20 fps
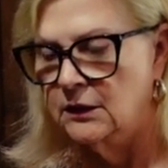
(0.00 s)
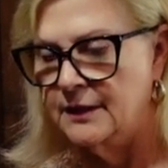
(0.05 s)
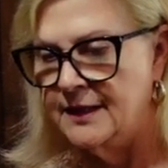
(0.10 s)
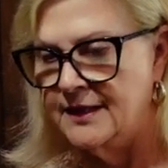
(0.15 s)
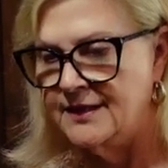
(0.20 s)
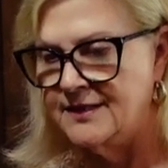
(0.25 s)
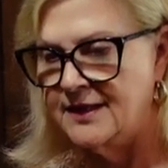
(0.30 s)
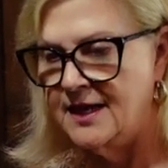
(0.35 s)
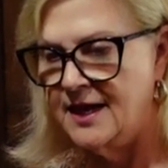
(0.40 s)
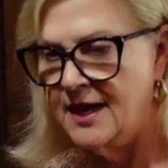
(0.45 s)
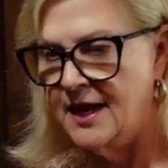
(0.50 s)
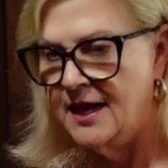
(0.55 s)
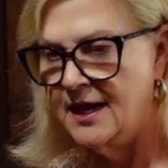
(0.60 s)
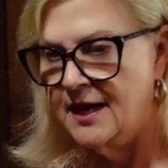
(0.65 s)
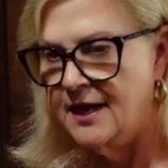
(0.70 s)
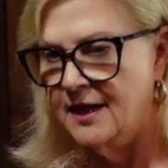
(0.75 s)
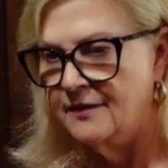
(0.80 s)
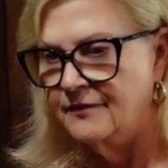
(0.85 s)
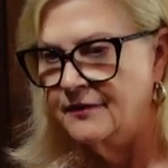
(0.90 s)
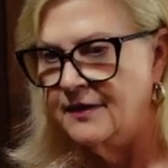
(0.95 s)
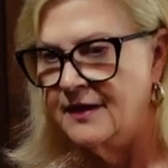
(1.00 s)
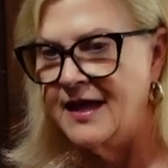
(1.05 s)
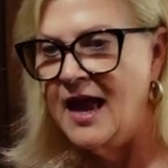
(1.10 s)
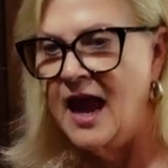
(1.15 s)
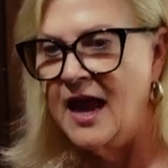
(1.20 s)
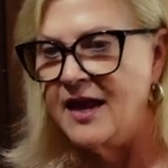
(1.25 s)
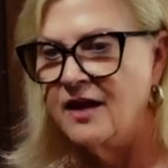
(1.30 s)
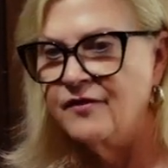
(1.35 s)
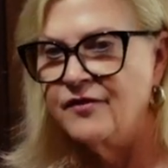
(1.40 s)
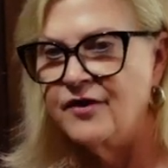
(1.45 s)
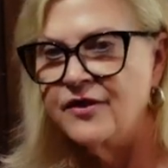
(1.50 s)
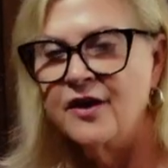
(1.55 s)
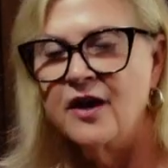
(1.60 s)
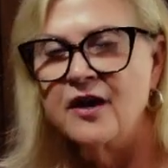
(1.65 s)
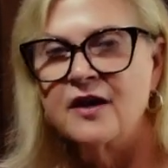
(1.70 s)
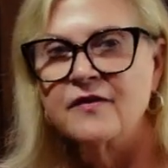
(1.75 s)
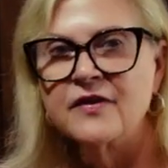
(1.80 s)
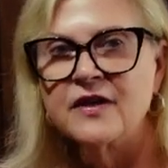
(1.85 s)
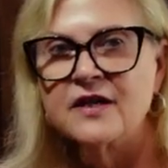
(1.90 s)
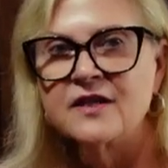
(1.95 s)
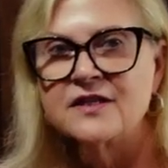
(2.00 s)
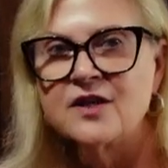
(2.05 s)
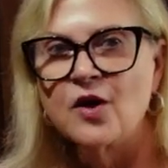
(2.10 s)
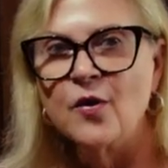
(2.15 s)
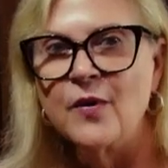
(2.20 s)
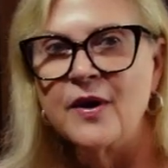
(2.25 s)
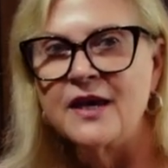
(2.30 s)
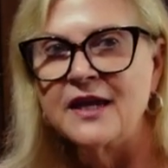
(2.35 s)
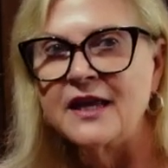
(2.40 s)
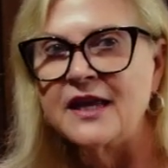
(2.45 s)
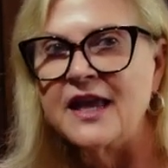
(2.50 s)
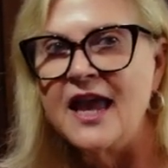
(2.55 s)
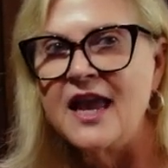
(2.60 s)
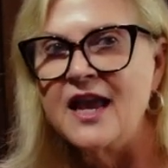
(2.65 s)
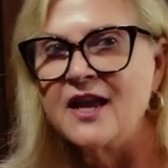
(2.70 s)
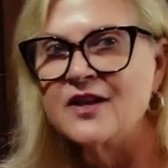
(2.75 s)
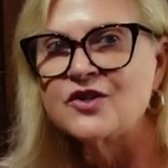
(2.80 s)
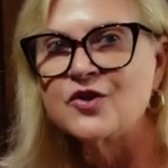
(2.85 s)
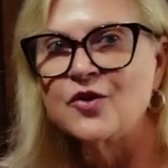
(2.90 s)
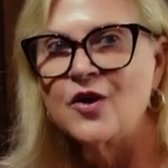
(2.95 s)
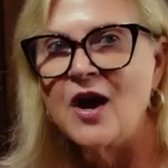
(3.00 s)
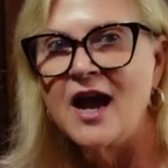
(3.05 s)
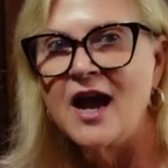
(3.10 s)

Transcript: Yes, I have. Yeah, I never thought of it as going in cakes or